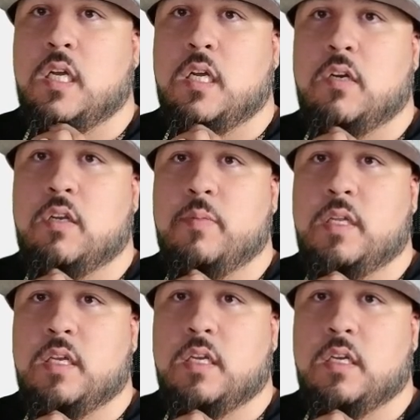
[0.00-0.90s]
Well, let me
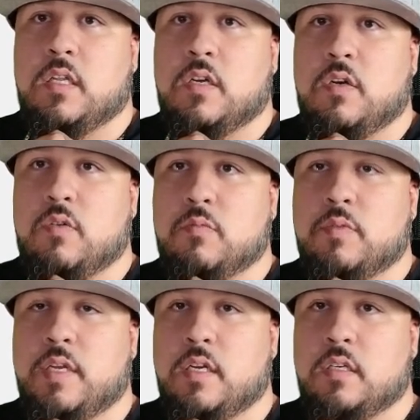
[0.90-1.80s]
click the home
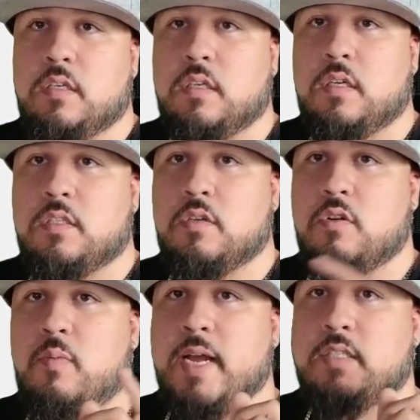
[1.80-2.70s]
here. So
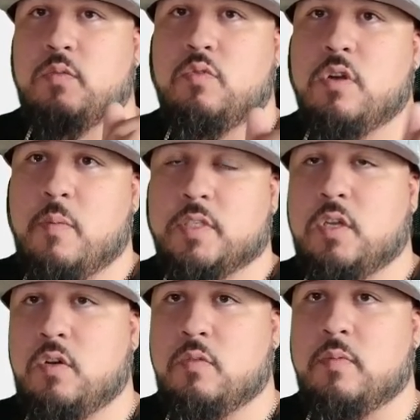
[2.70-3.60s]
go back to WooCommerce
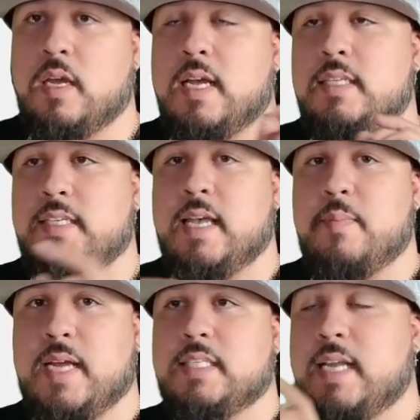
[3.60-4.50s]
home to get
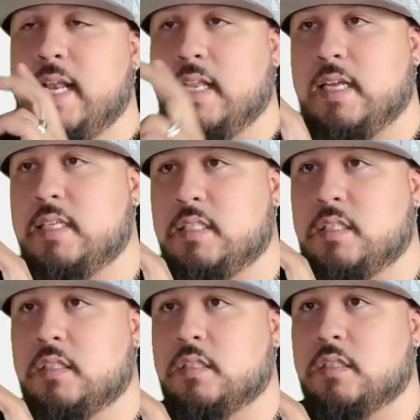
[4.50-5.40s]
back to that list
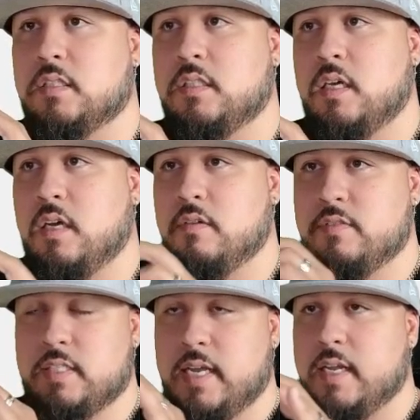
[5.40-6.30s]
of
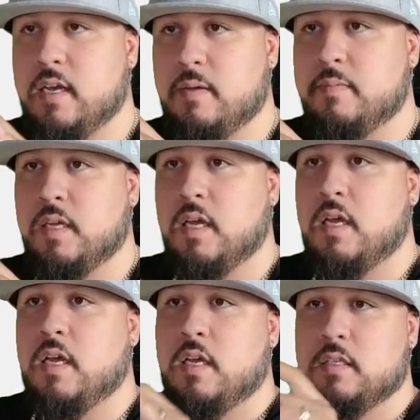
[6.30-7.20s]
setting up.
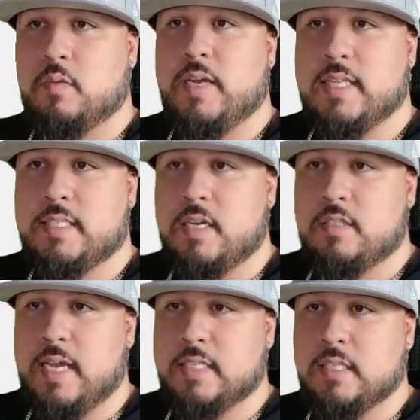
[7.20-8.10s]
So we got the sales
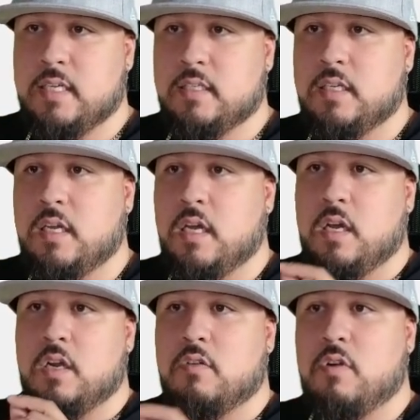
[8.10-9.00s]
tax done.
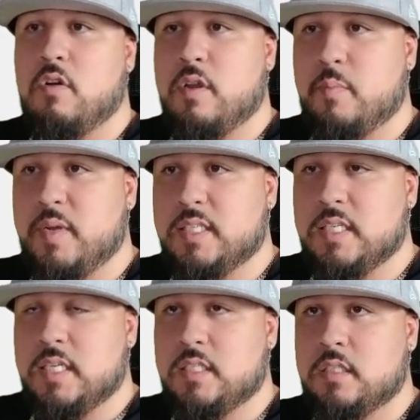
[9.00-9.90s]
Grow your
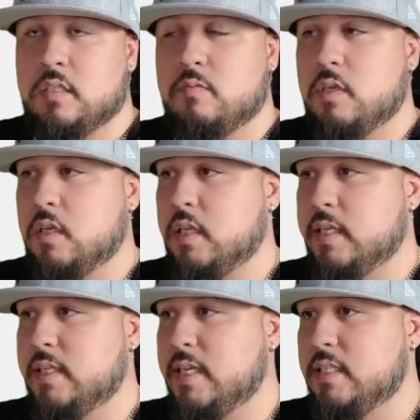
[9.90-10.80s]
business. We're gonna
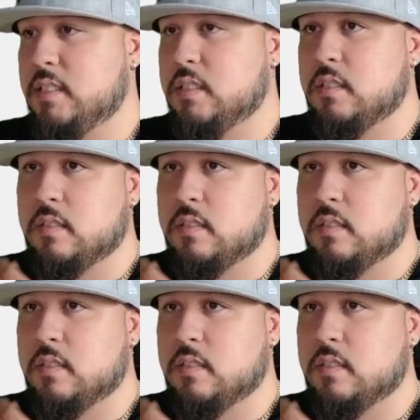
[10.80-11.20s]
click this.